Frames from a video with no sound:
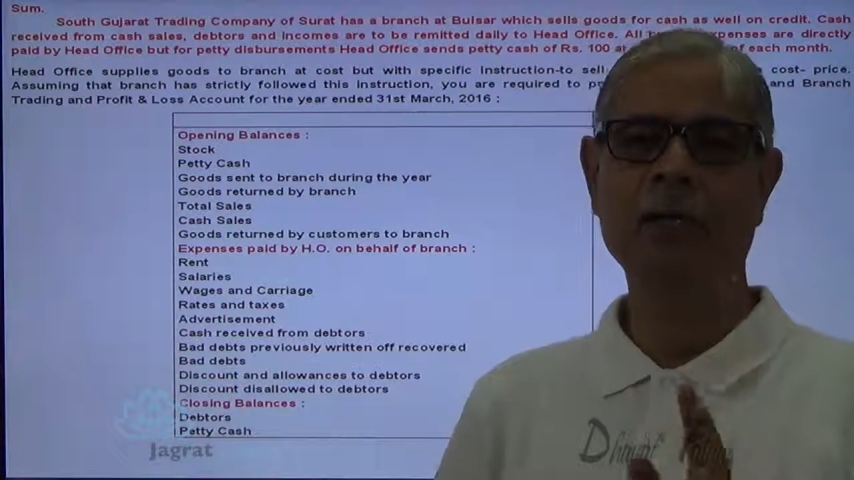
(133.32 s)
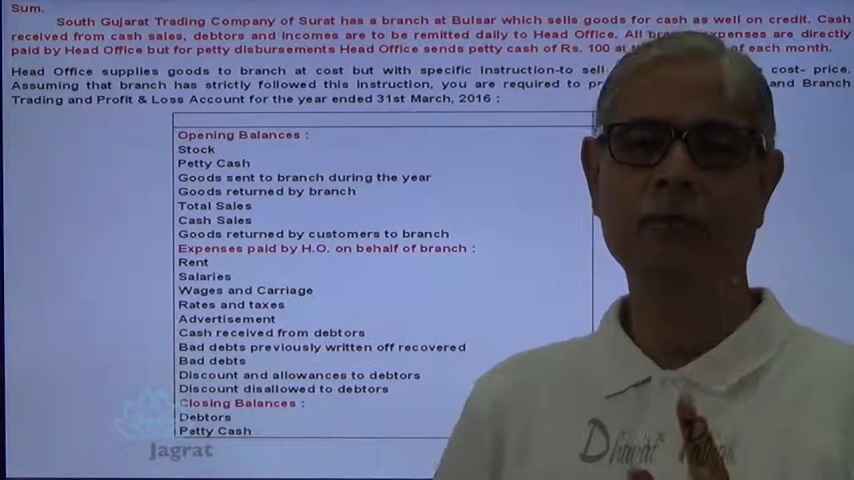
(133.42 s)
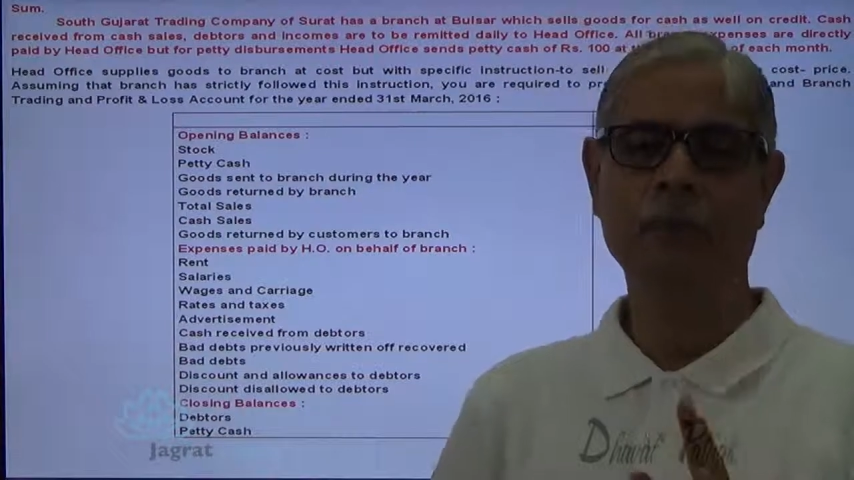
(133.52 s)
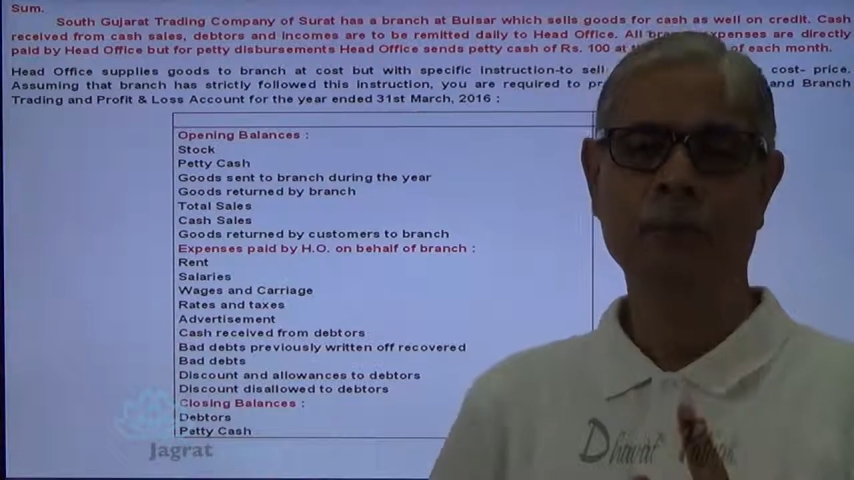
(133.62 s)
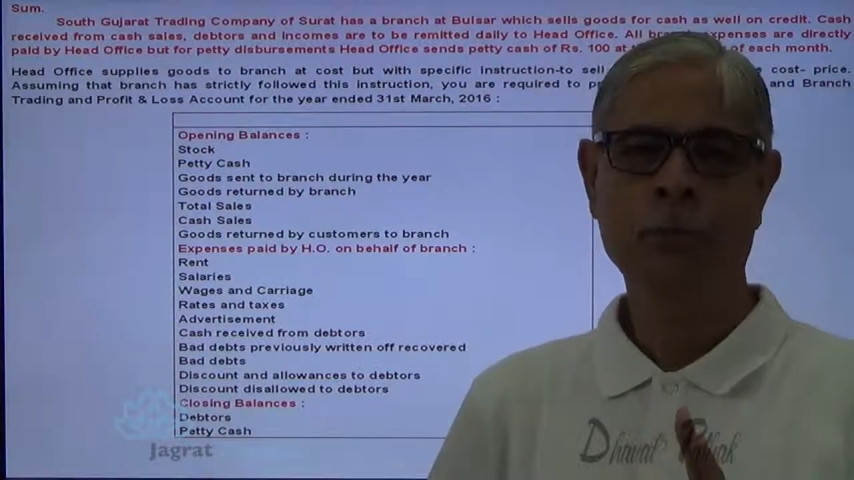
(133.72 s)

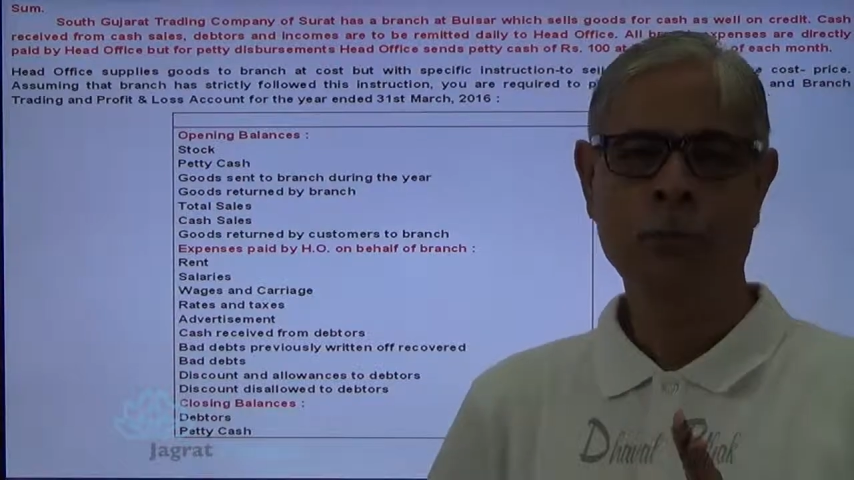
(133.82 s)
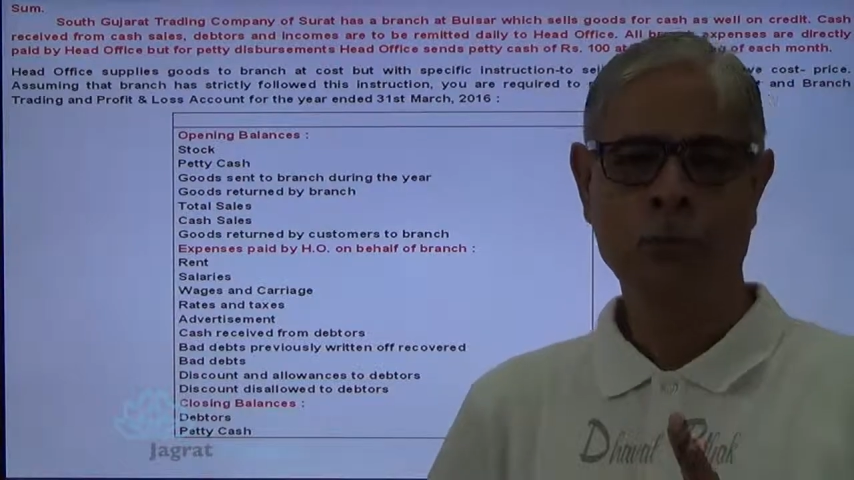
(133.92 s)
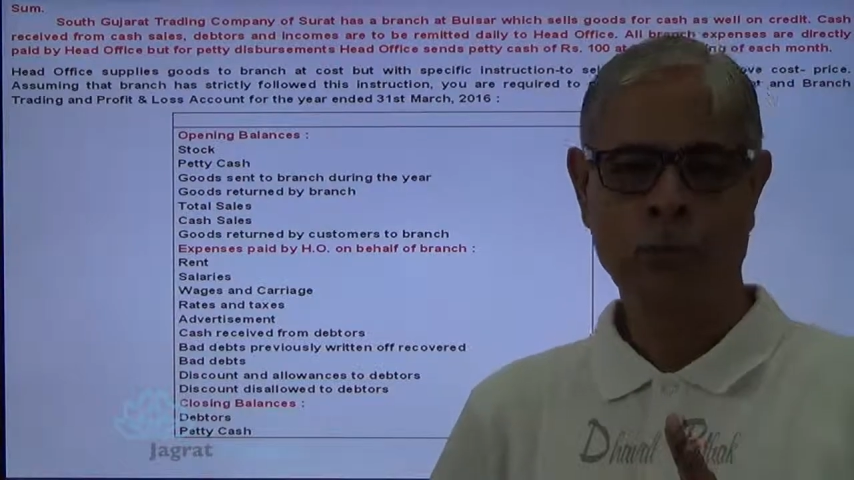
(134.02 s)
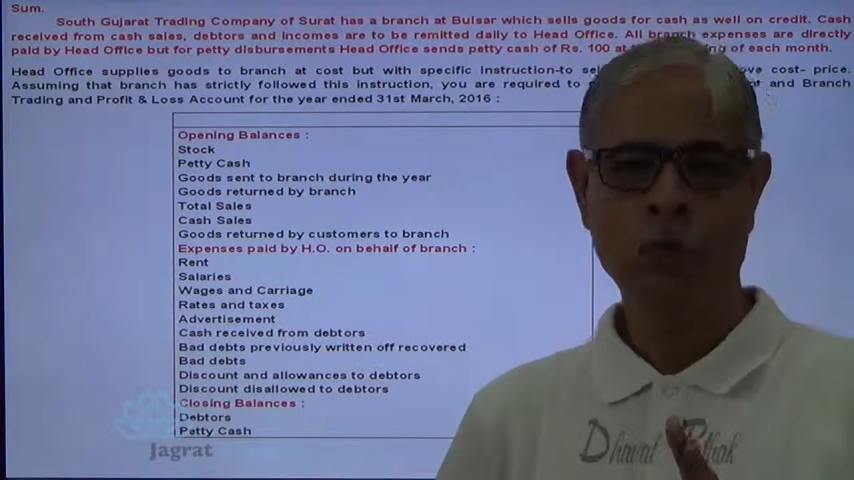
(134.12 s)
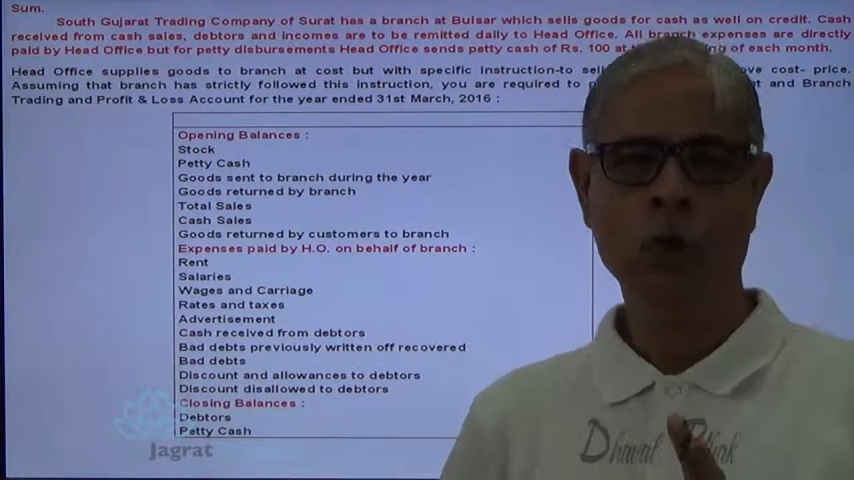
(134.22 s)
the
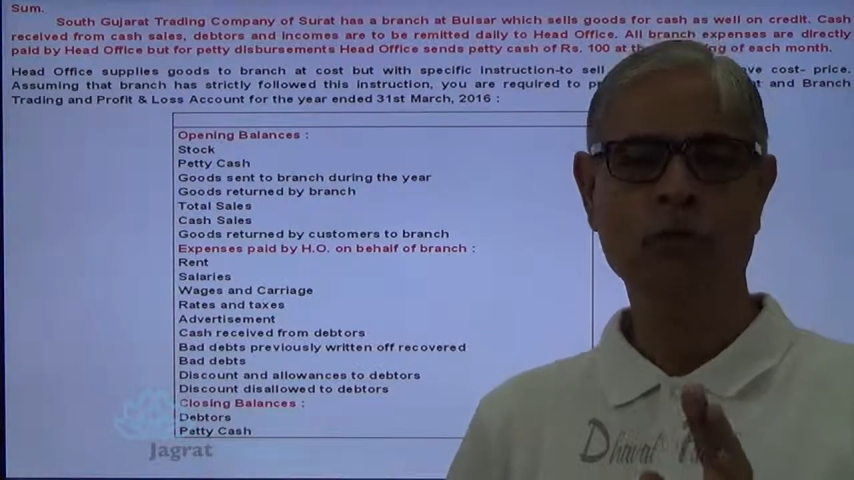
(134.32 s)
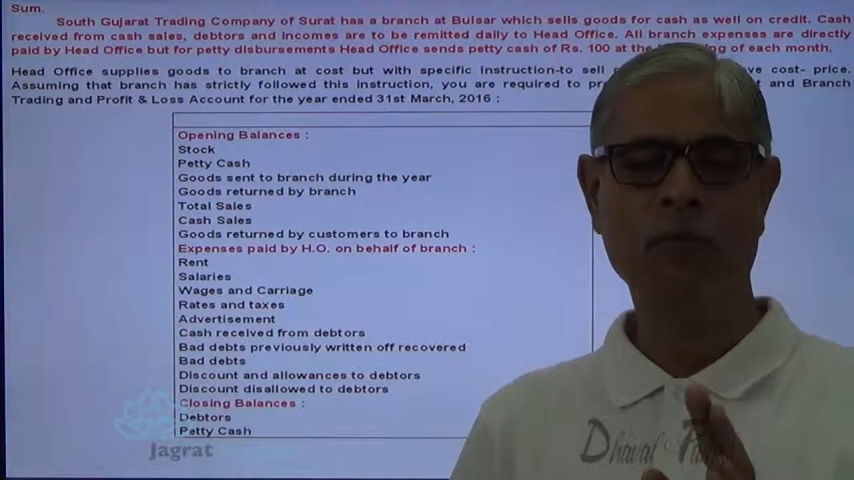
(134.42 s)
four or